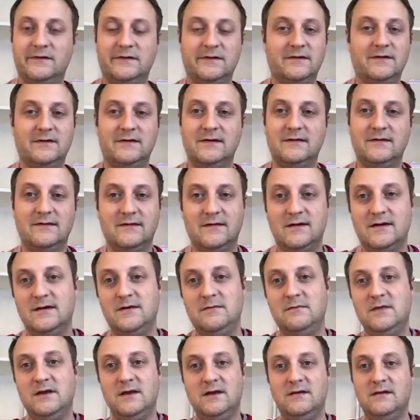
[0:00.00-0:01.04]
doesn't
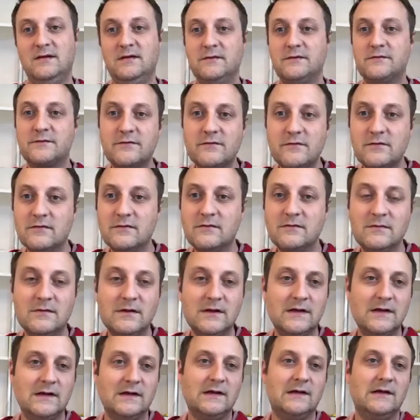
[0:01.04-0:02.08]
necessarily mean it's true.
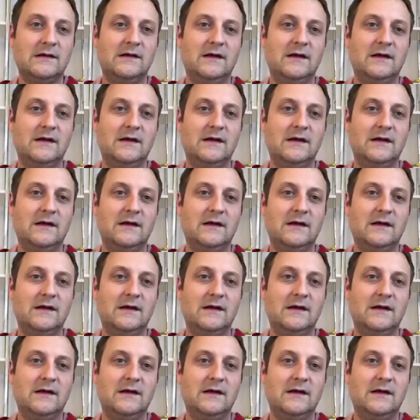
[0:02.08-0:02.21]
